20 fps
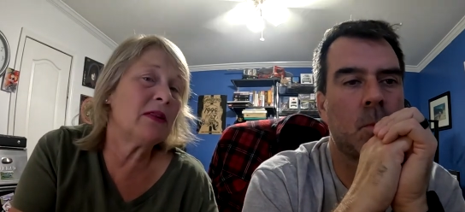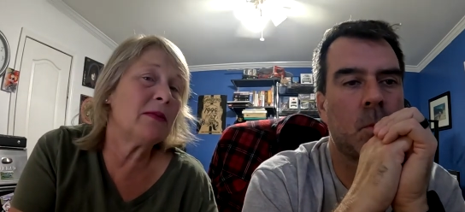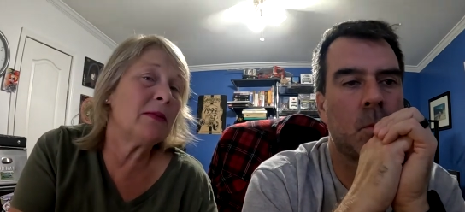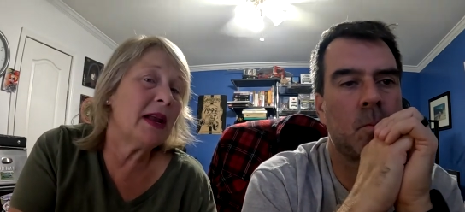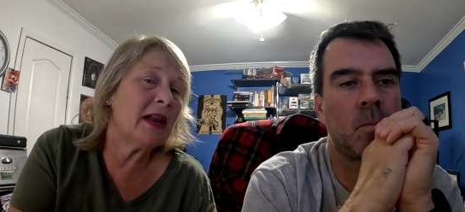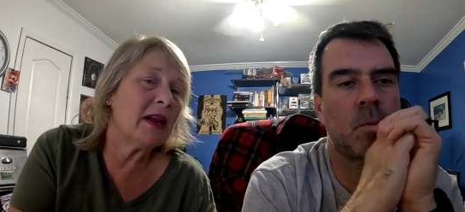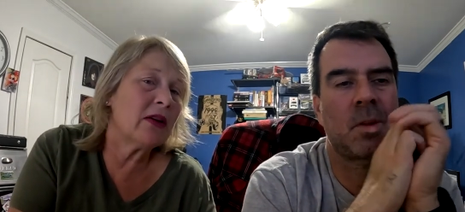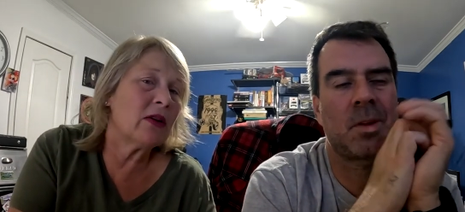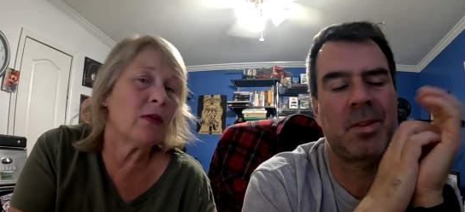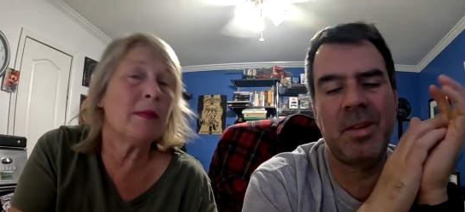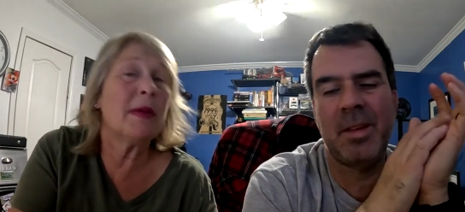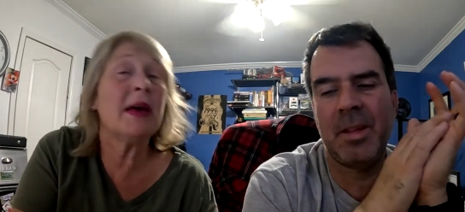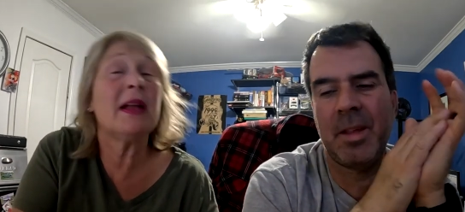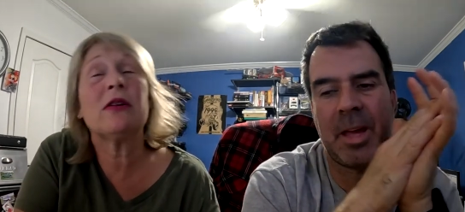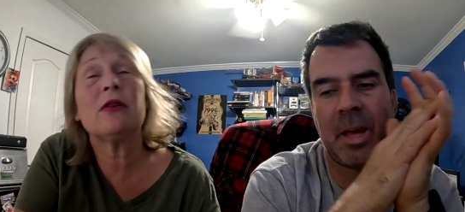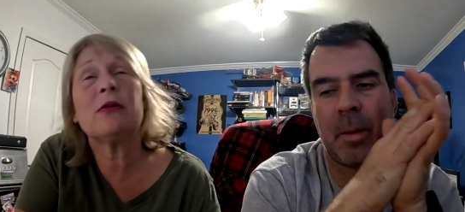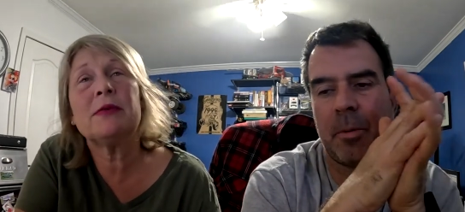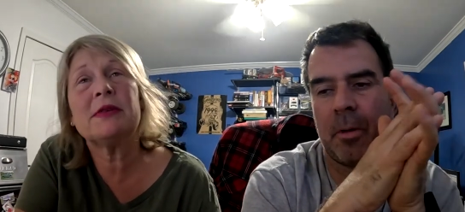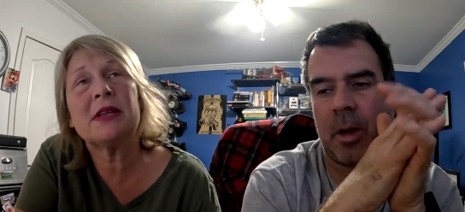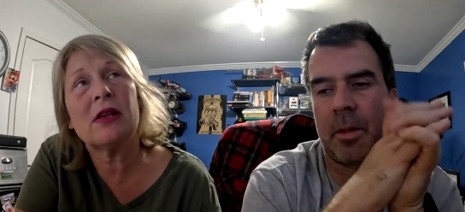Speaker 1: to medical.
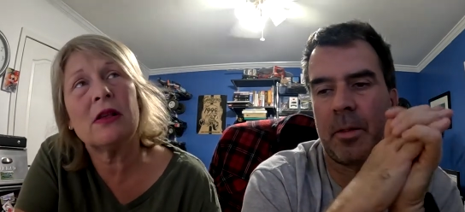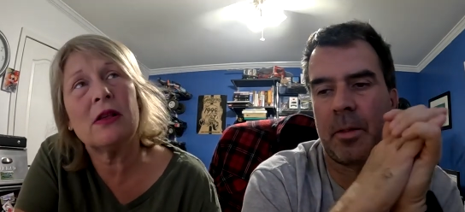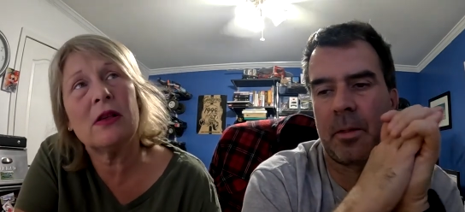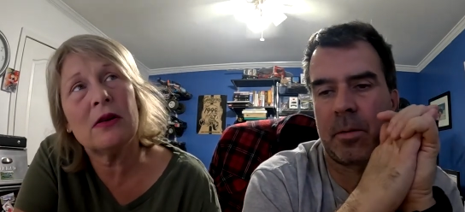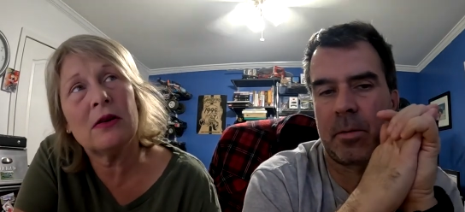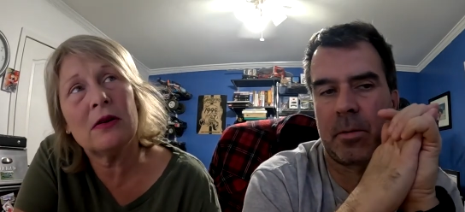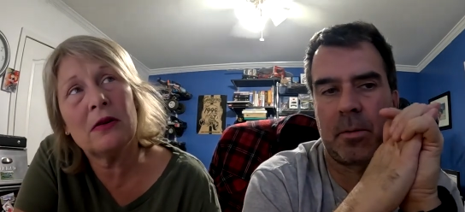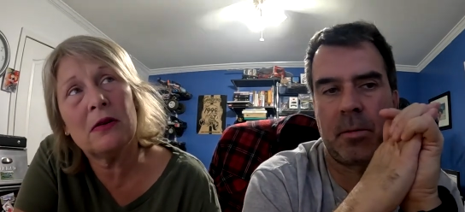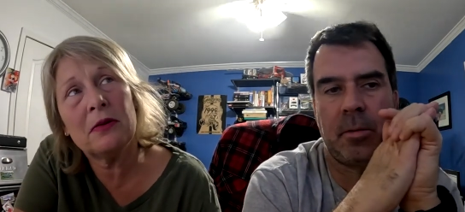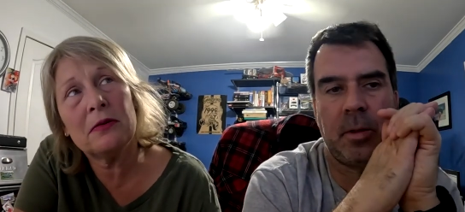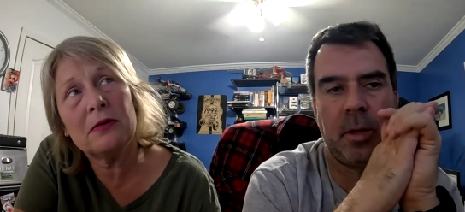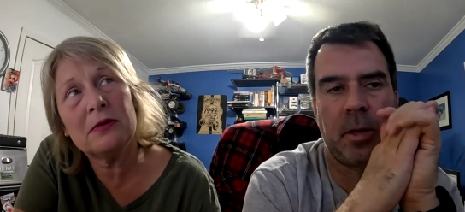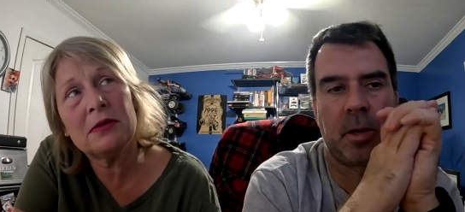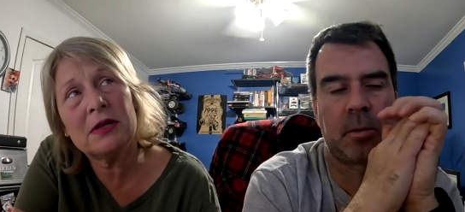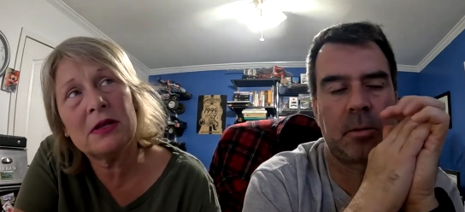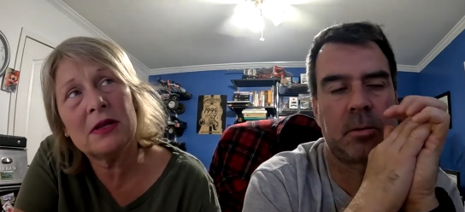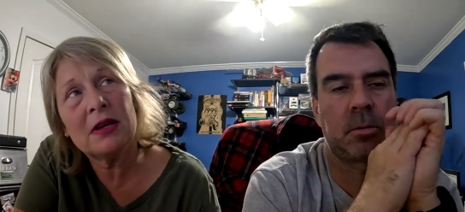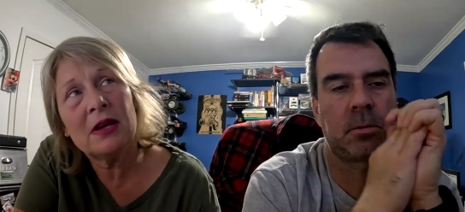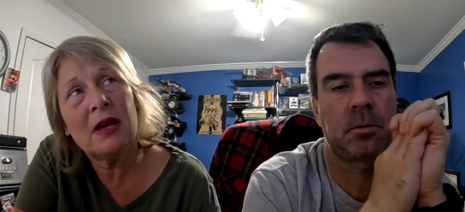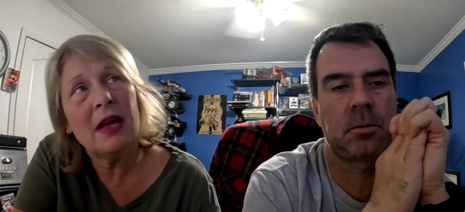Medical was closed.
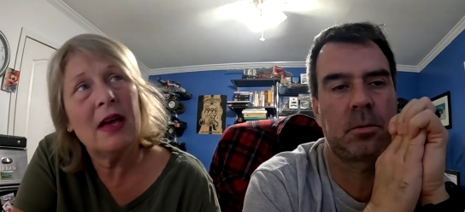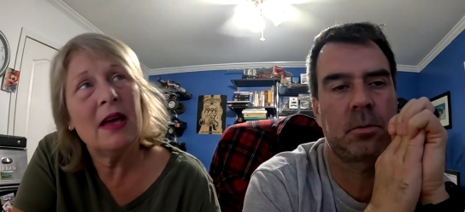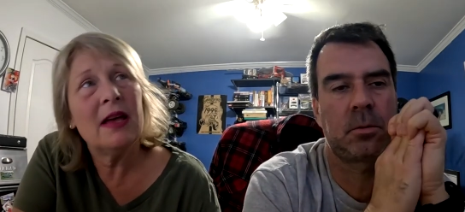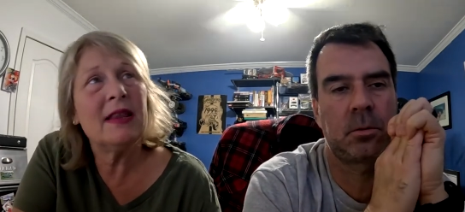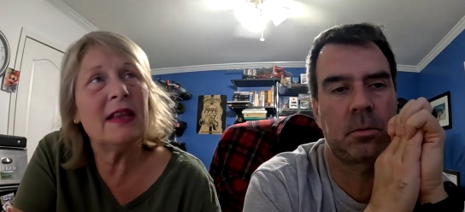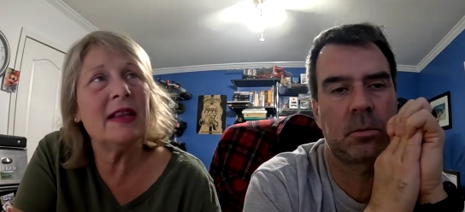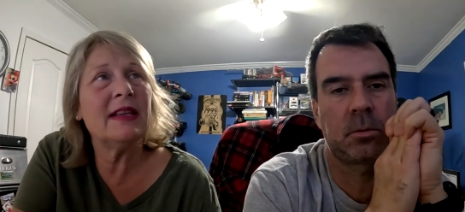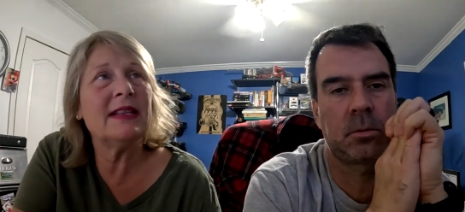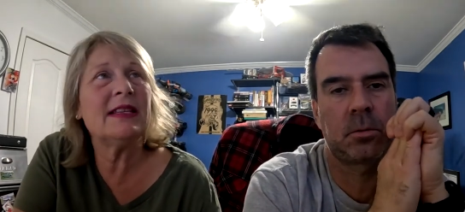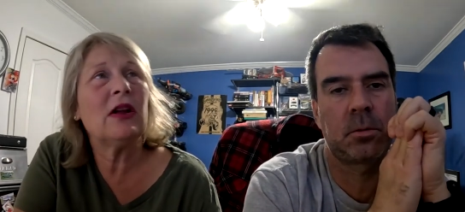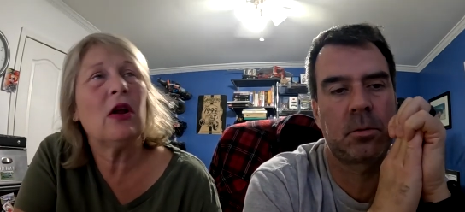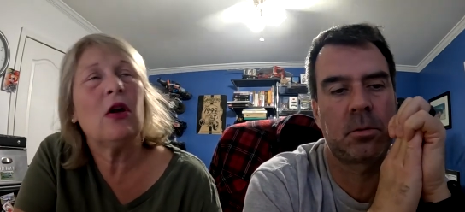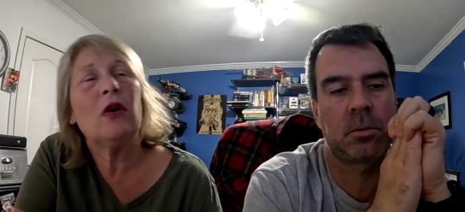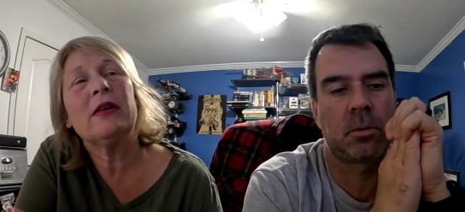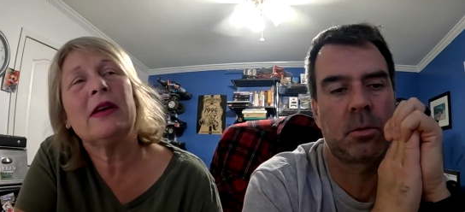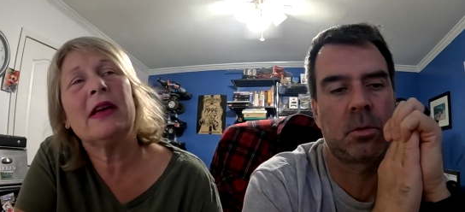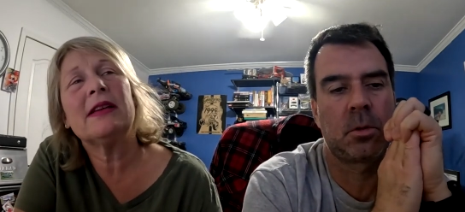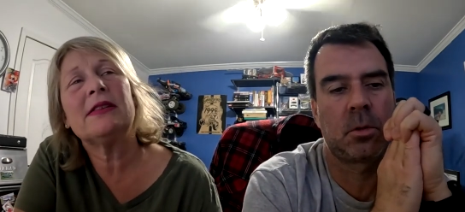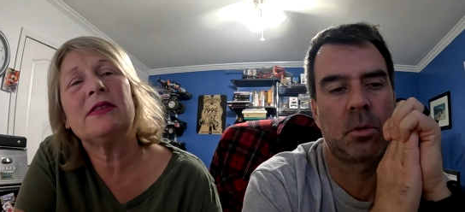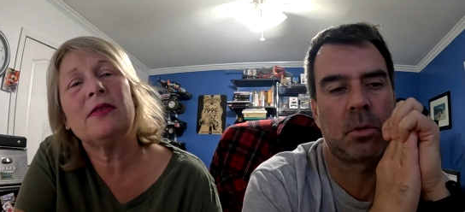Yeah. Then they said, "Oh,
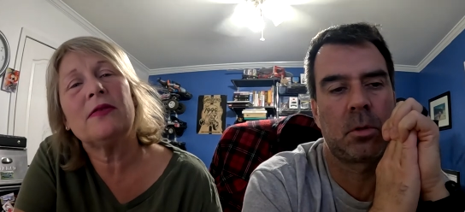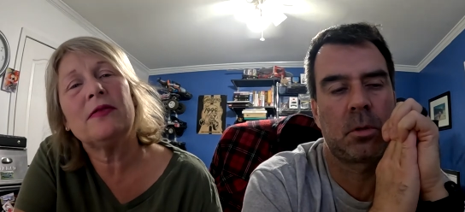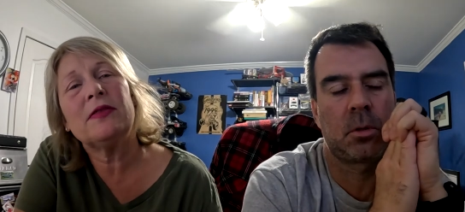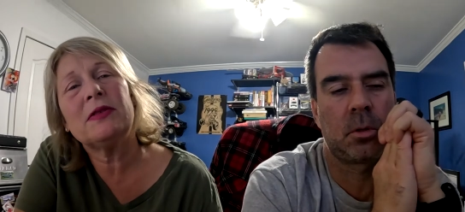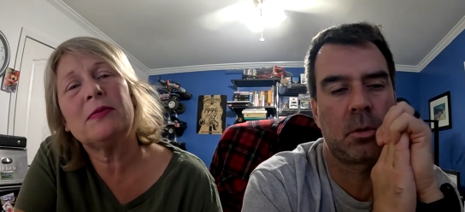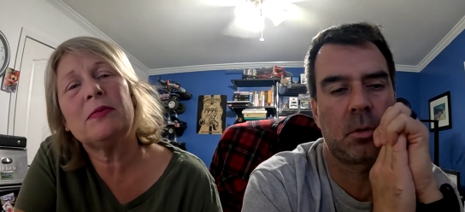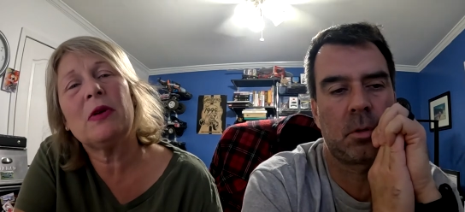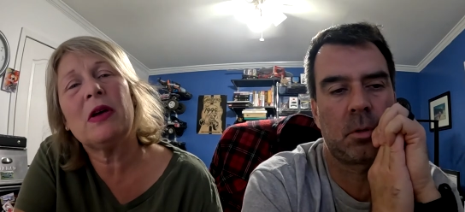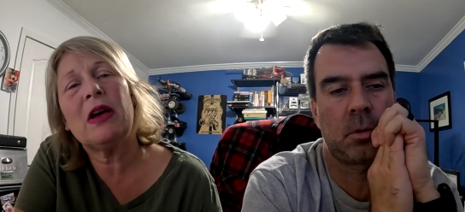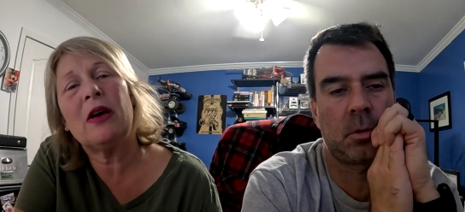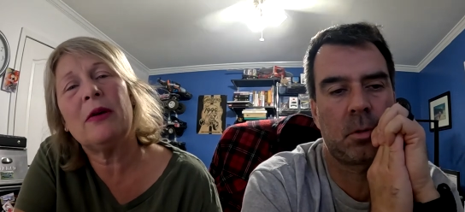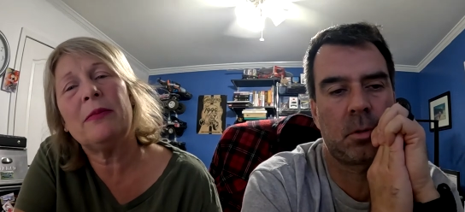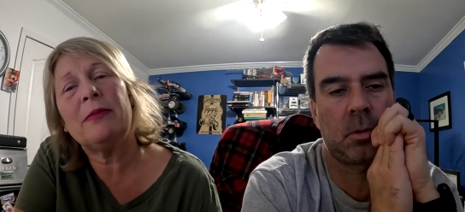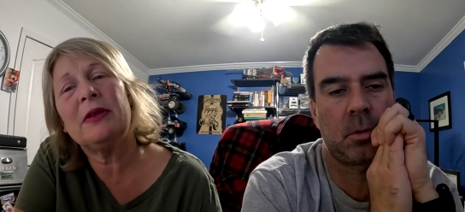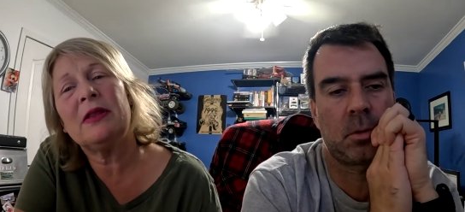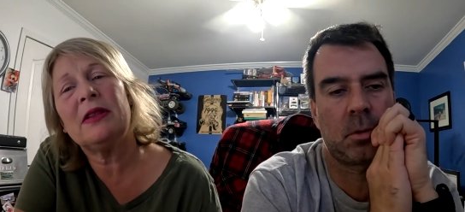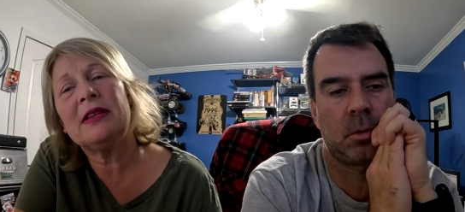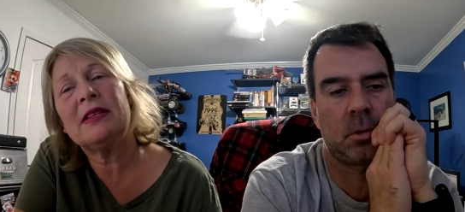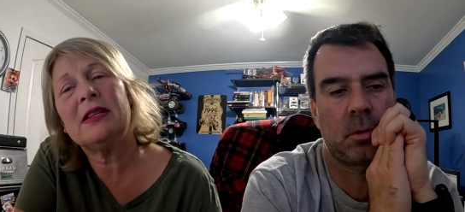you got serviceable help," you." and they